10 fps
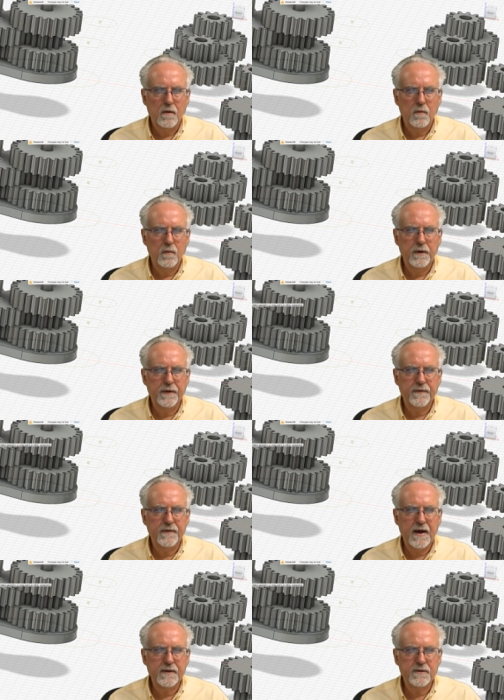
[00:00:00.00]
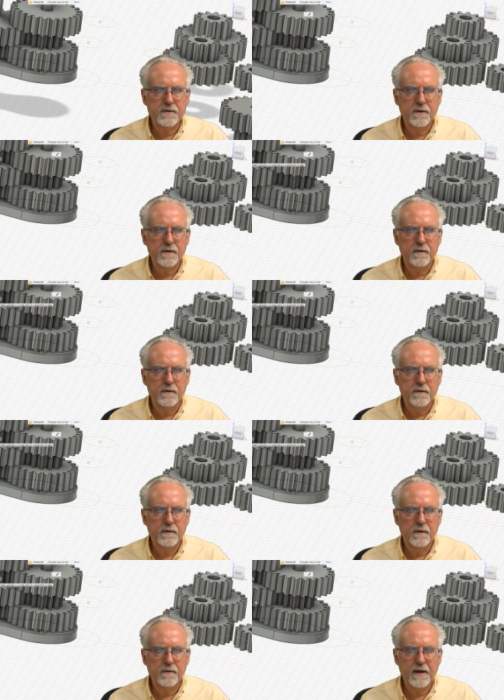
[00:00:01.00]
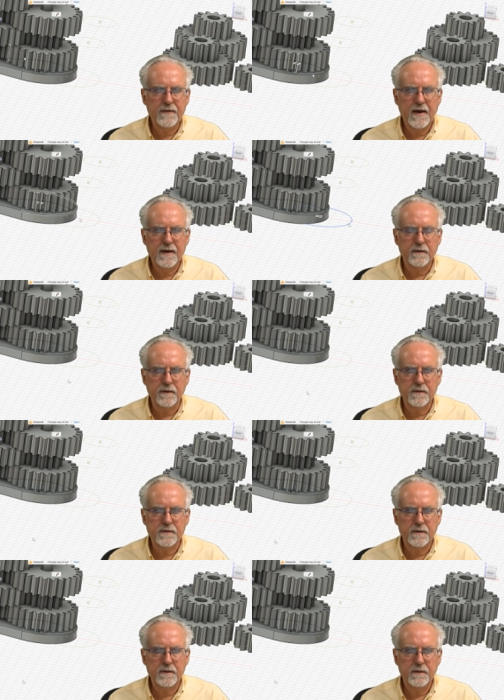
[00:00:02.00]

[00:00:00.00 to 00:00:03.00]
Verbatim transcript: with that circle. Okay, that looks good.